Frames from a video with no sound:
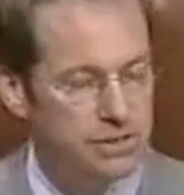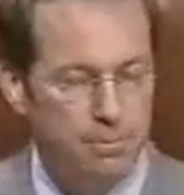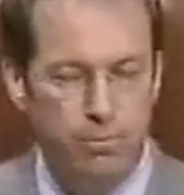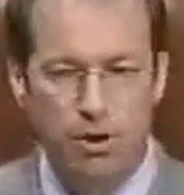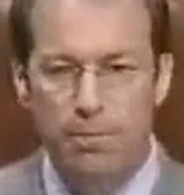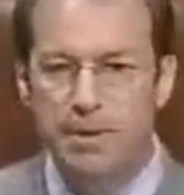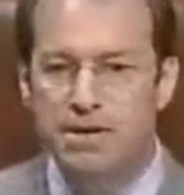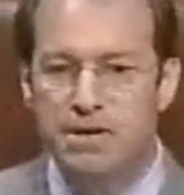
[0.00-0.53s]

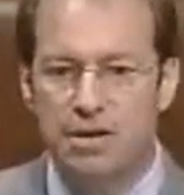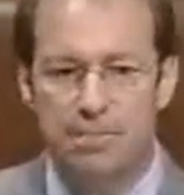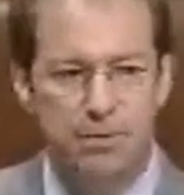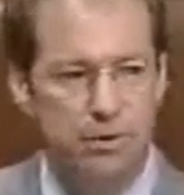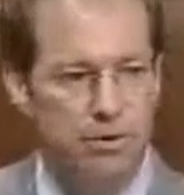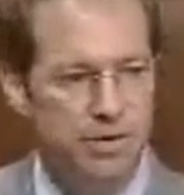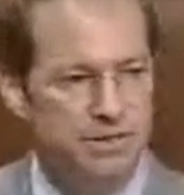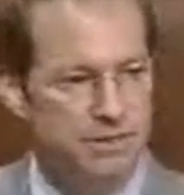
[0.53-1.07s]
suburban
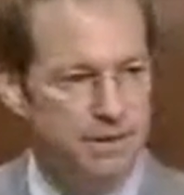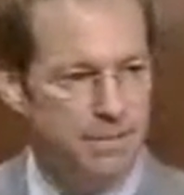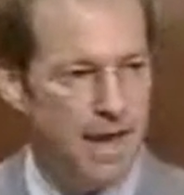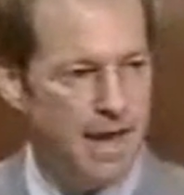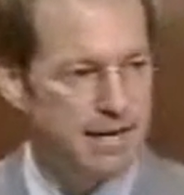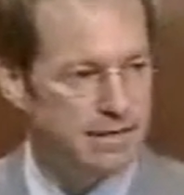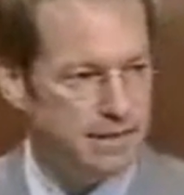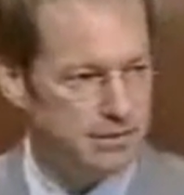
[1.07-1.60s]
communities in
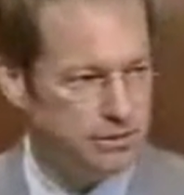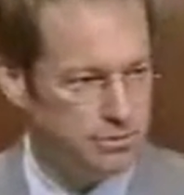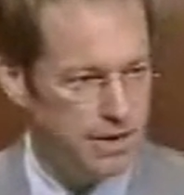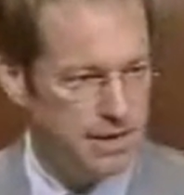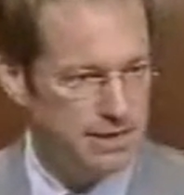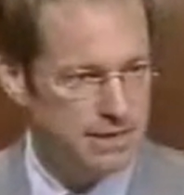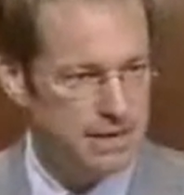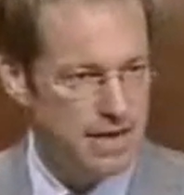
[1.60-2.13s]
my
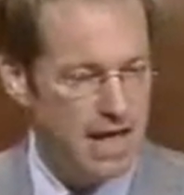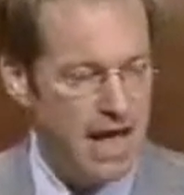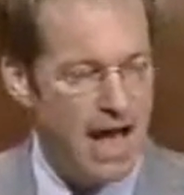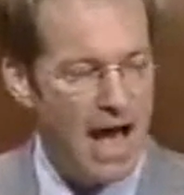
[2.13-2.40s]
district,